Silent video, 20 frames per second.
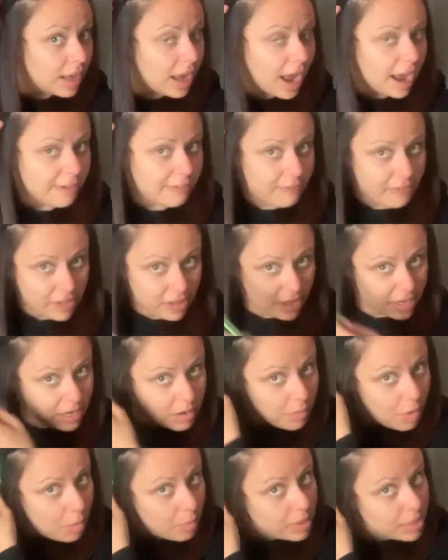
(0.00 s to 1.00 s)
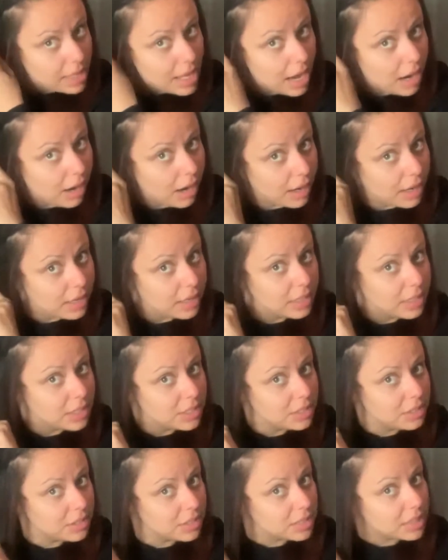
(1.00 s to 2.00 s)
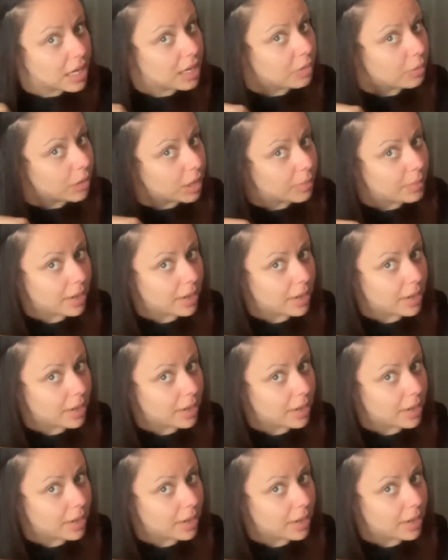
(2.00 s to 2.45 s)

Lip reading: I feel like it won't be that hard because you just kind of work